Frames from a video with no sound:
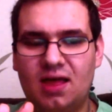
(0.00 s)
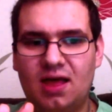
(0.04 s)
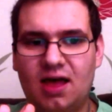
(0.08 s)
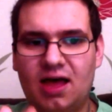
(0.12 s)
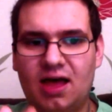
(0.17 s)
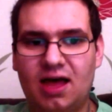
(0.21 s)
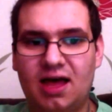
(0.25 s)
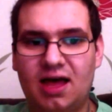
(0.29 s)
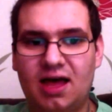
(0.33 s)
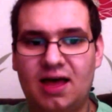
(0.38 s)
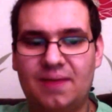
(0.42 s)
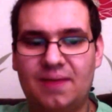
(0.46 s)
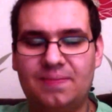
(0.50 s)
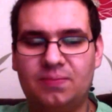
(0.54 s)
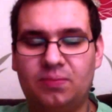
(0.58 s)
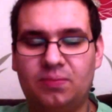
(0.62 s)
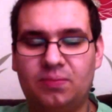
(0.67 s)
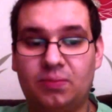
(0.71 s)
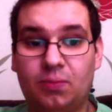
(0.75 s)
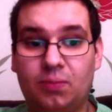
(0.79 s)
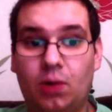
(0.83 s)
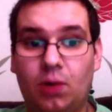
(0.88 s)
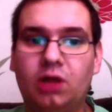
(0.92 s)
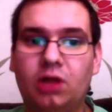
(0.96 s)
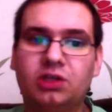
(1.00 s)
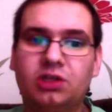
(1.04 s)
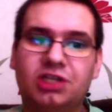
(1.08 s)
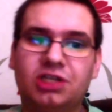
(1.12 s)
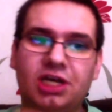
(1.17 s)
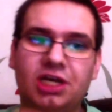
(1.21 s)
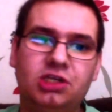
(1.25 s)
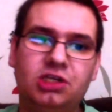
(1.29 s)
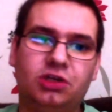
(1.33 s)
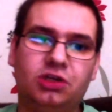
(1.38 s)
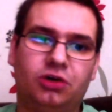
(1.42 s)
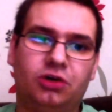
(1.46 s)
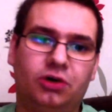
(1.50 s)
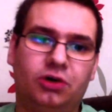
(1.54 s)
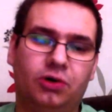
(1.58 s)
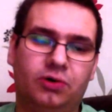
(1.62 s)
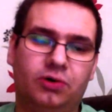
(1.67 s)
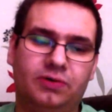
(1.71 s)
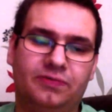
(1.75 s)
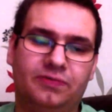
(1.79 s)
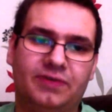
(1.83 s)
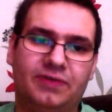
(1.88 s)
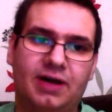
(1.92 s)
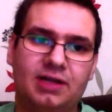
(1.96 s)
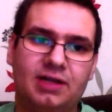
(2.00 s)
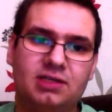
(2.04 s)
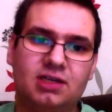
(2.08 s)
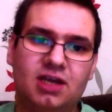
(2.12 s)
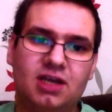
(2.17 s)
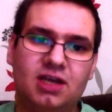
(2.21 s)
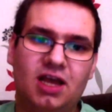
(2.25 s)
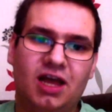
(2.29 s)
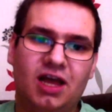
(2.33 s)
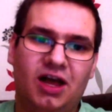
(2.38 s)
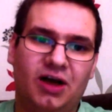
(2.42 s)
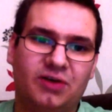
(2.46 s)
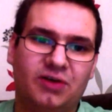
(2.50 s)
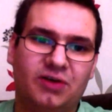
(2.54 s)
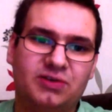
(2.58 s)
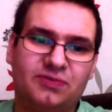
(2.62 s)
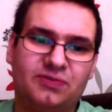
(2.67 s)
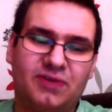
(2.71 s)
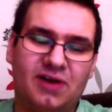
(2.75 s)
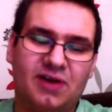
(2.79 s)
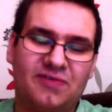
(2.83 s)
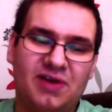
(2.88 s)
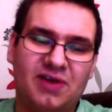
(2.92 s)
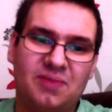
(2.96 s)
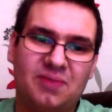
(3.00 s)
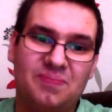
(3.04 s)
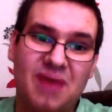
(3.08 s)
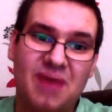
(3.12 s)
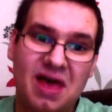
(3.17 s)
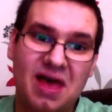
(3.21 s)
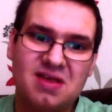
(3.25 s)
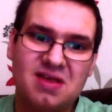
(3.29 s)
while I was changing the oil, in fact, I found